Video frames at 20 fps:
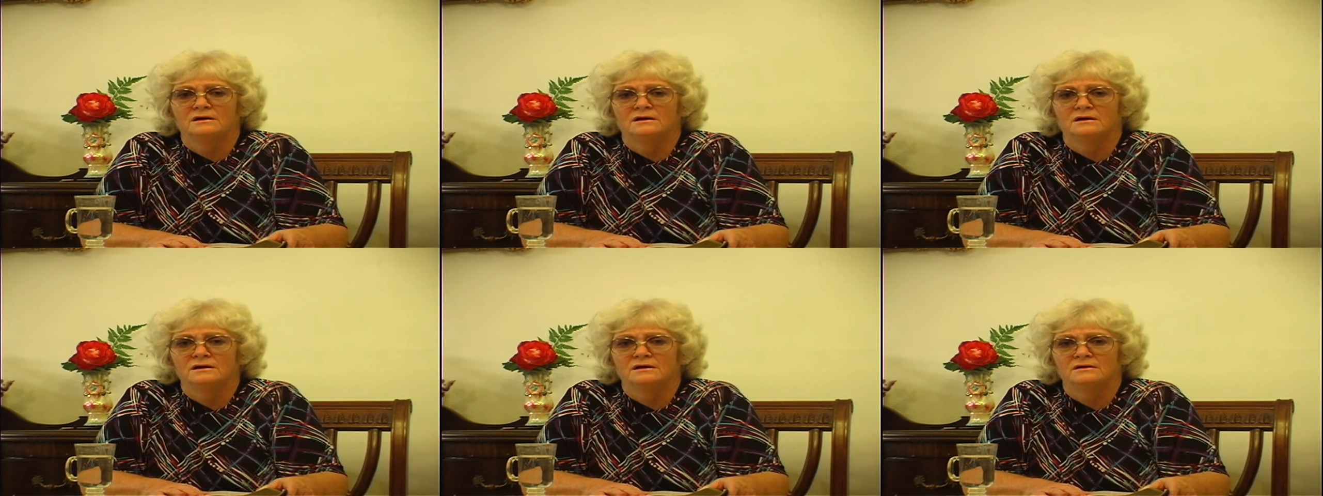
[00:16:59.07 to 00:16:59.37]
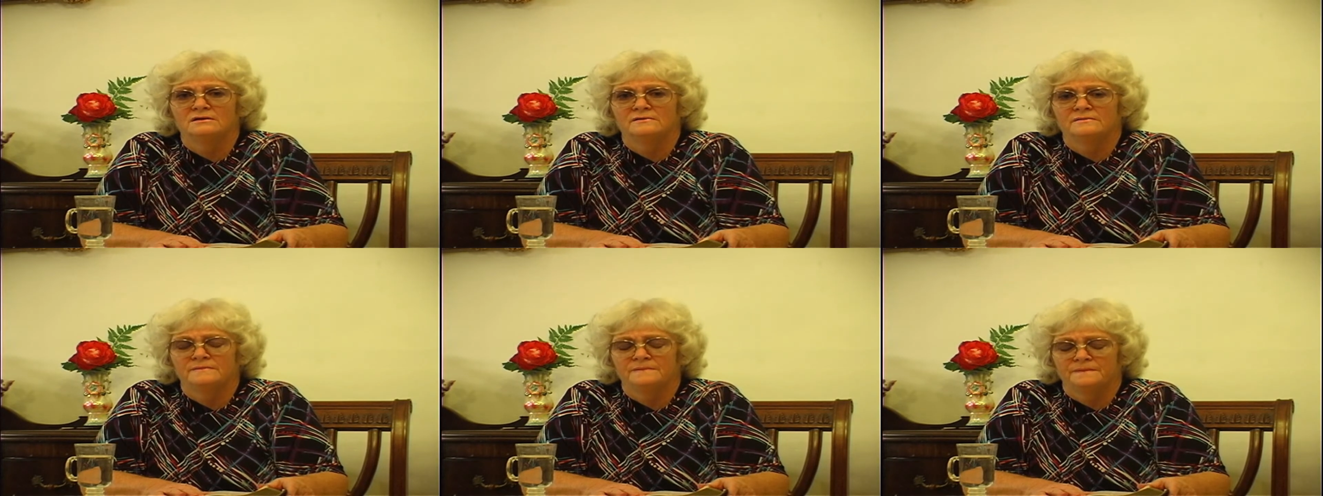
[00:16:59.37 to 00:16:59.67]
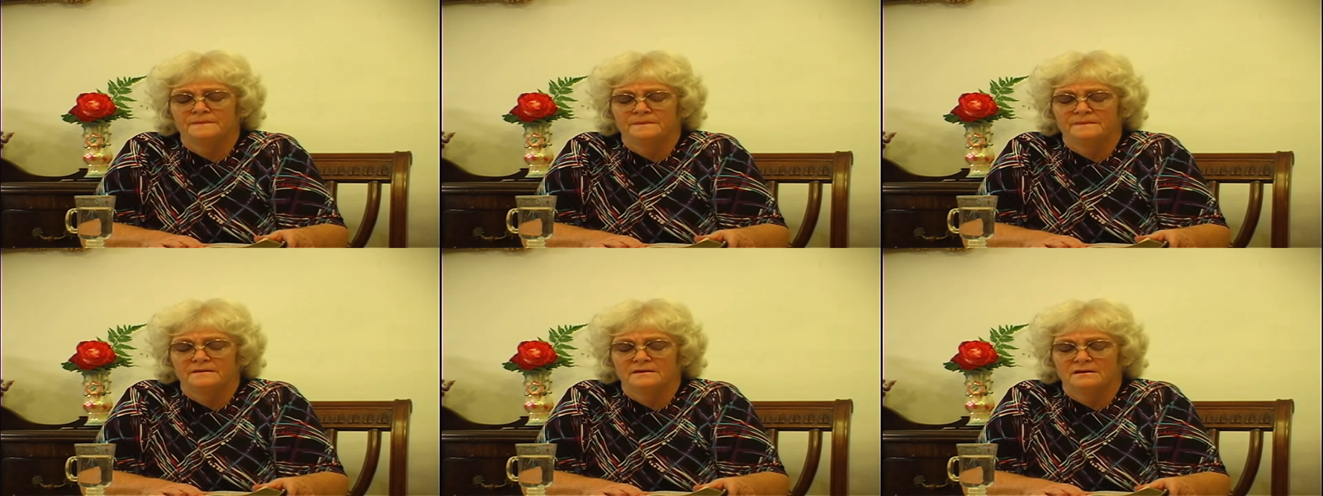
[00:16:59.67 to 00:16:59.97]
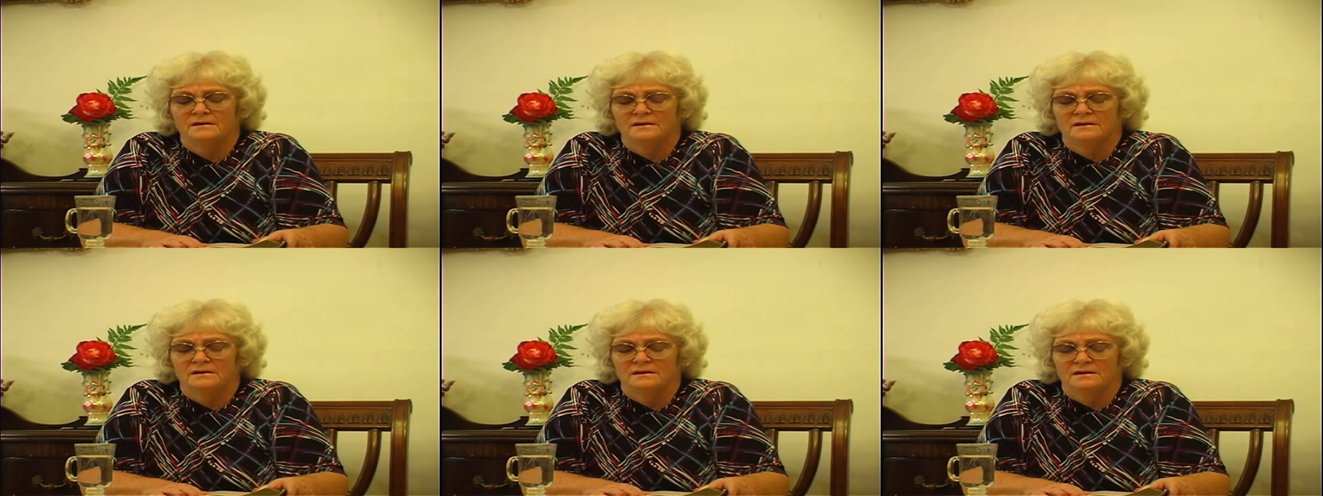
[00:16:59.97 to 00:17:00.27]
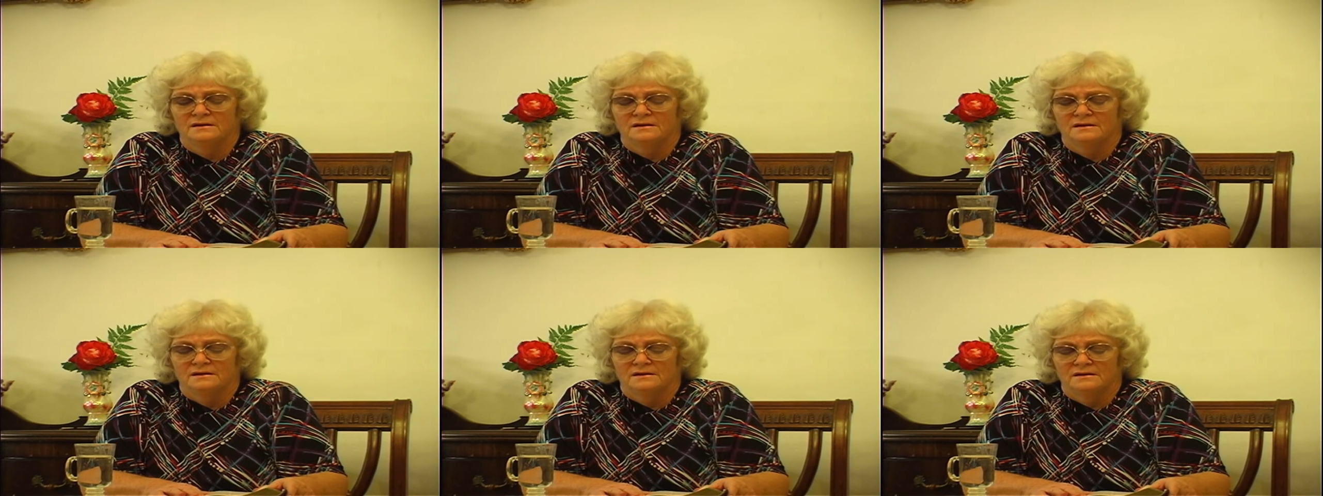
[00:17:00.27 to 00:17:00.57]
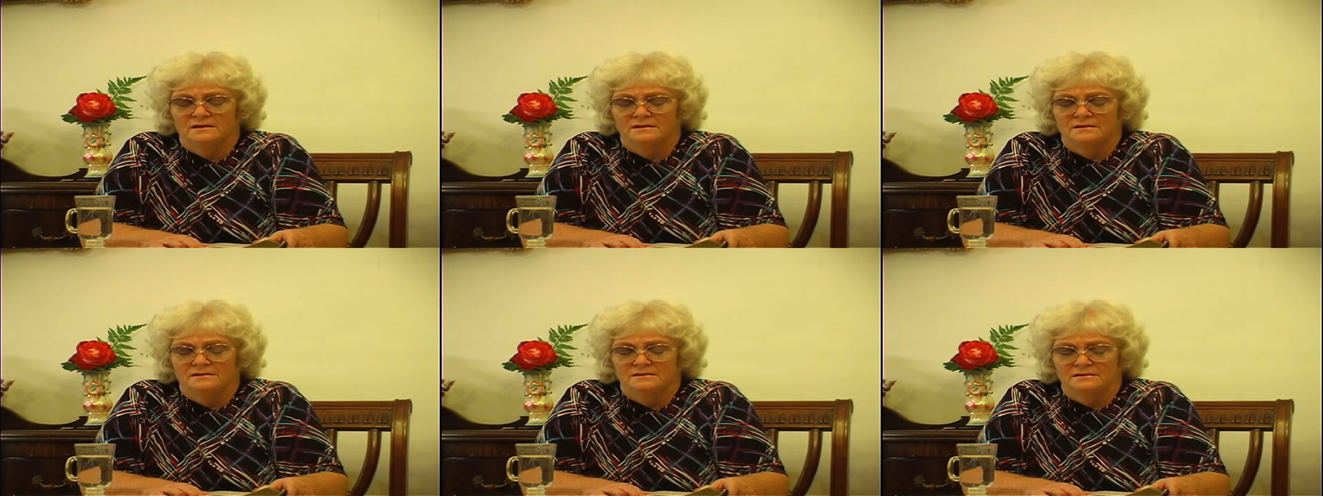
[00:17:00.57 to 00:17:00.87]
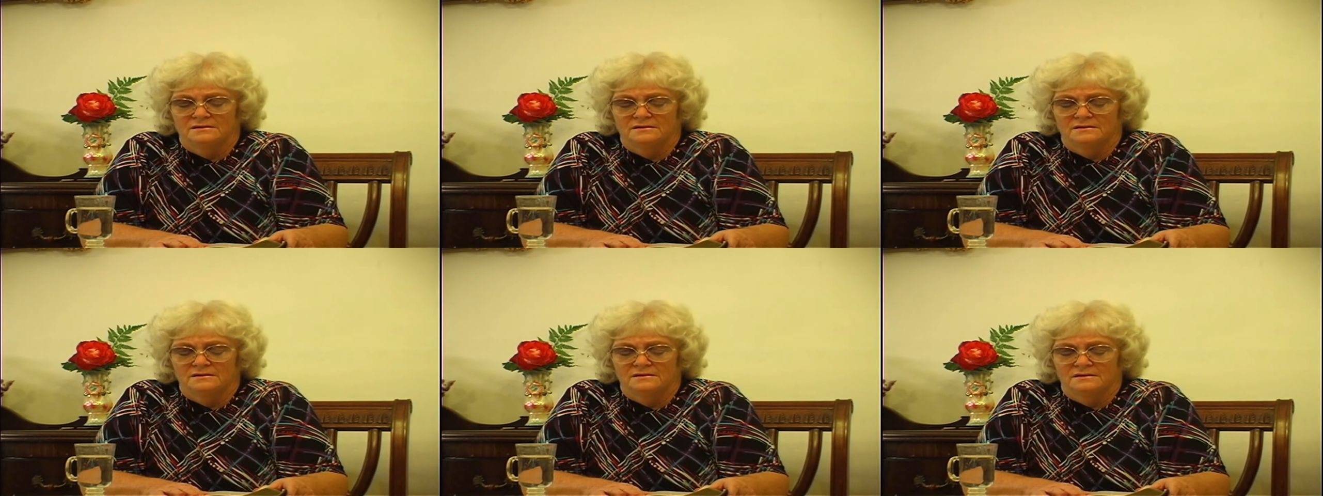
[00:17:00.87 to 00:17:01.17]

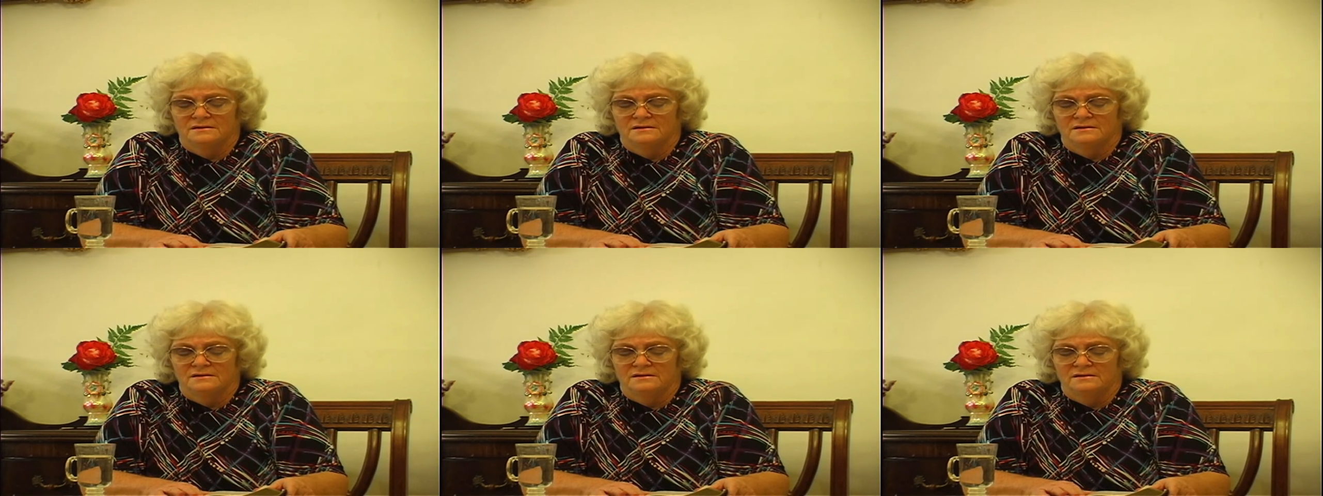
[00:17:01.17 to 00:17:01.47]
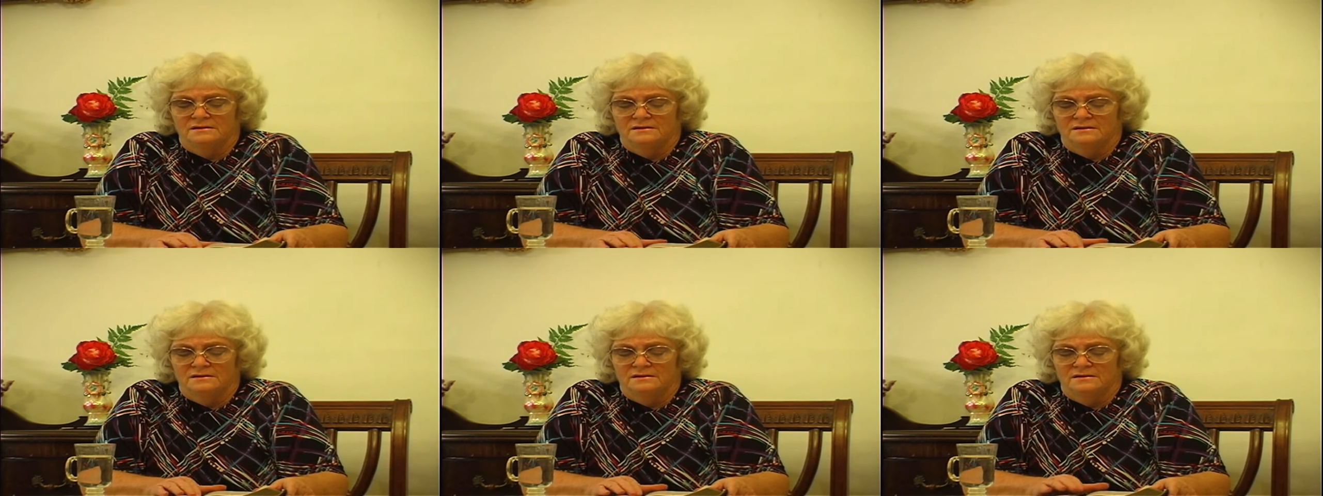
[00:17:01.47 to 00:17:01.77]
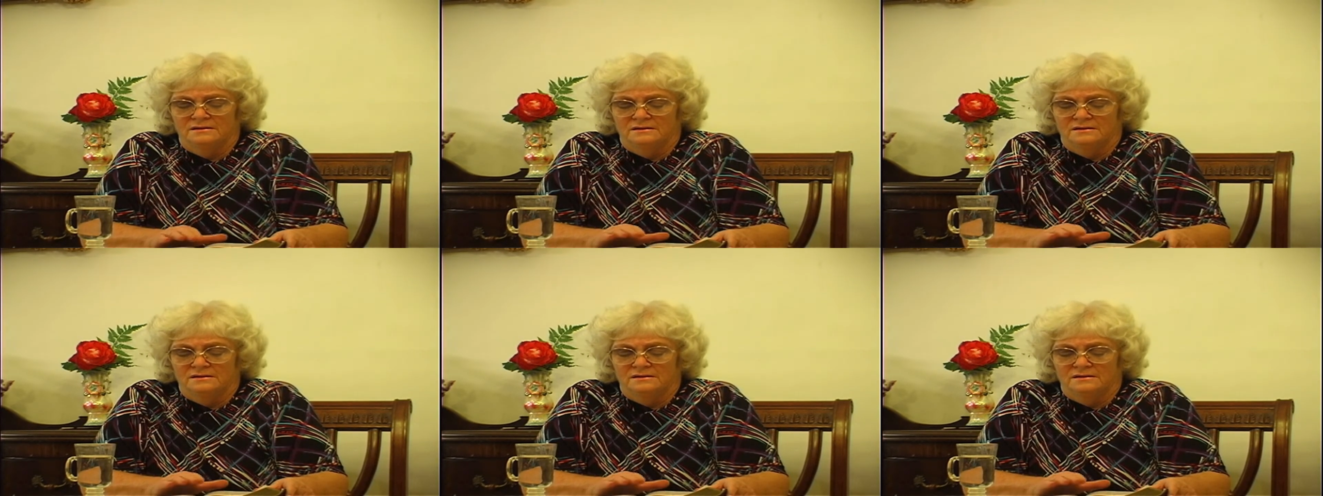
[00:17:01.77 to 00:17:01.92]
(no one is talking)